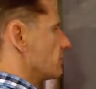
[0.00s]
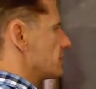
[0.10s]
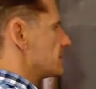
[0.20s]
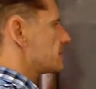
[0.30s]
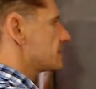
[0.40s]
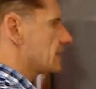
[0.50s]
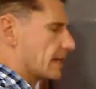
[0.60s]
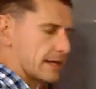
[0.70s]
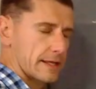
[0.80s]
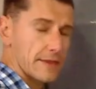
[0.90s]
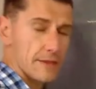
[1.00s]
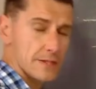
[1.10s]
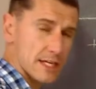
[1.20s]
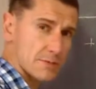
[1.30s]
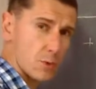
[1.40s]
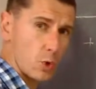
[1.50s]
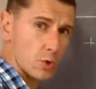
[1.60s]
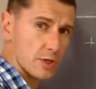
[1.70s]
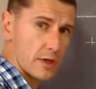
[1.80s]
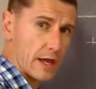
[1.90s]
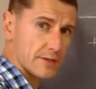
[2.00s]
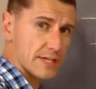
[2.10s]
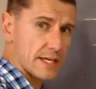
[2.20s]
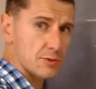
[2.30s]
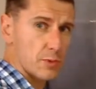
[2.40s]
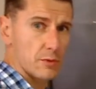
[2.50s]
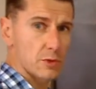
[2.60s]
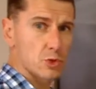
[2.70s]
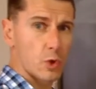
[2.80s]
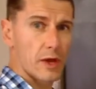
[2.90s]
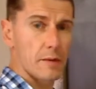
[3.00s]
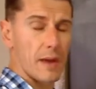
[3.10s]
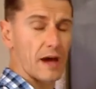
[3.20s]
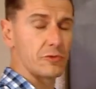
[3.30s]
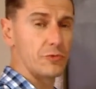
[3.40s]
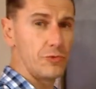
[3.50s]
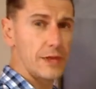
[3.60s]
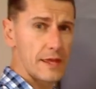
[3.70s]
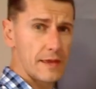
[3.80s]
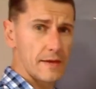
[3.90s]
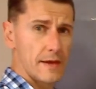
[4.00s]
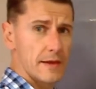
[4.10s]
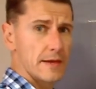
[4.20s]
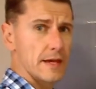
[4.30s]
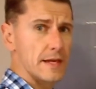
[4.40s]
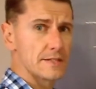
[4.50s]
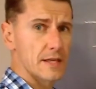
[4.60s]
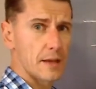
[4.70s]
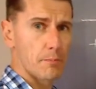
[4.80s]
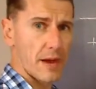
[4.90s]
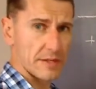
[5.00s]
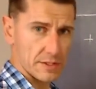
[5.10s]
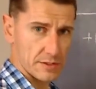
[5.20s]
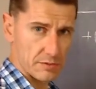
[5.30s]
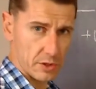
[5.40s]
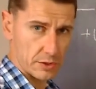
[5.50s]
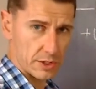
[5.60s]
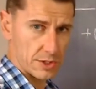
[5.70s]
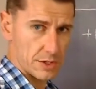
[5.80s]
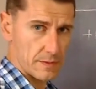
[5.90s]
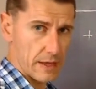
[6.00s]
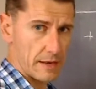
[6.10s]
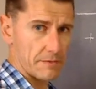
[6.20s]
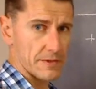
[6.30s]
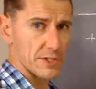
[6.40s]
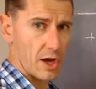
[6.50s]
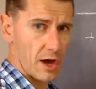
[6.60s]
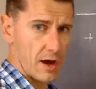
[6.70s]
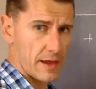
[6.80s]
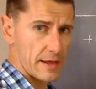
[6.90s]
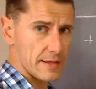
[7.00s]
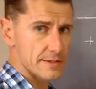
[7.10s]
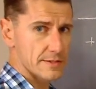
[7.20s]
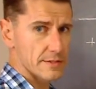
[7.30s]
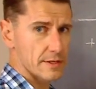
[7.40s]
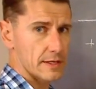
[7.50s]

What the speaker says: VC. And the textbook also now states when we're talking about V, it's the capacitor voltage. And if it's I, it's